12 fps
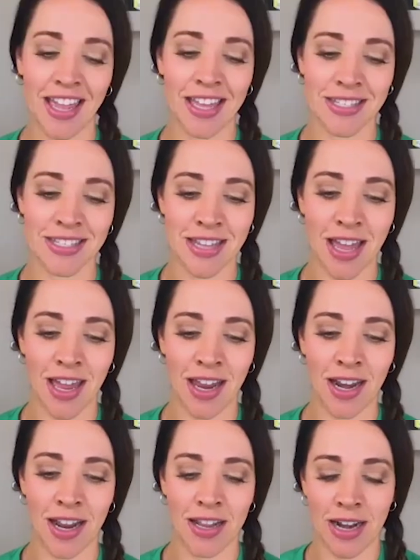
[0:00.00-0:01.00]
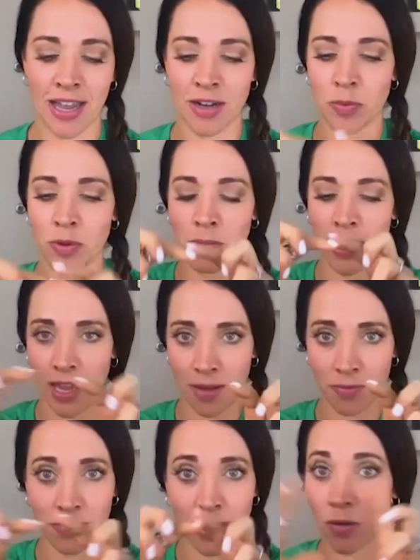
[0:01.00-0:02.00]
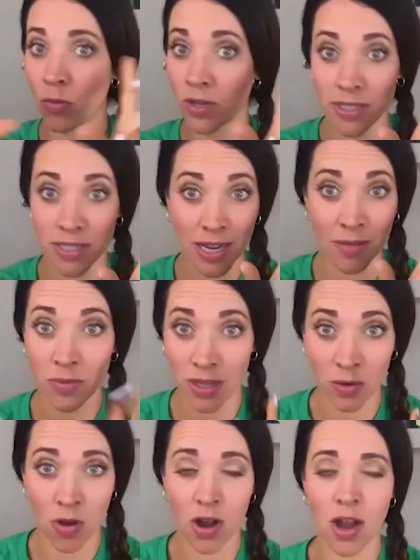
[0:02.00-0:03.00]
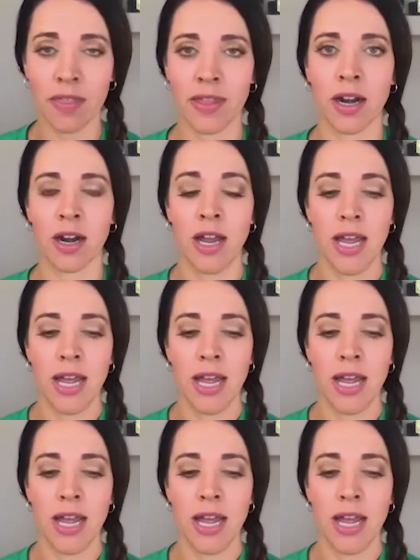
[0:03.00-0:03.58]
said that I had to put my name, like what's the name that you want on there?